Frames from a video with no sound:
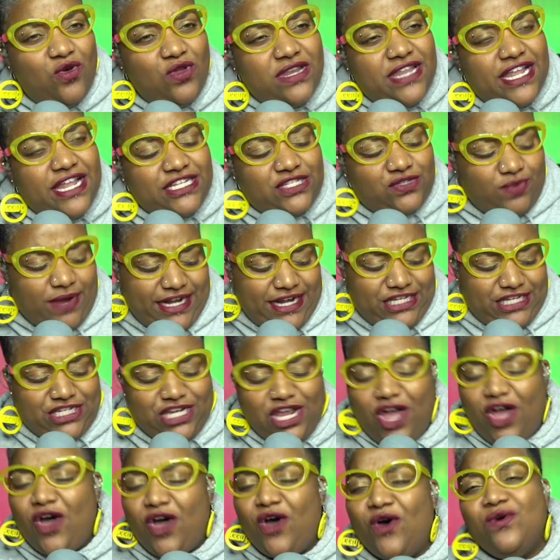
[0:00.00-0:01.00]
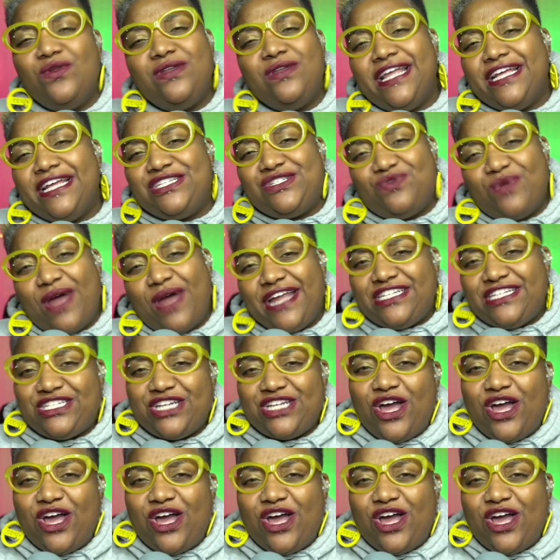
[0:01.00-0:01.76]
That's right, y'all. That's right, y'all.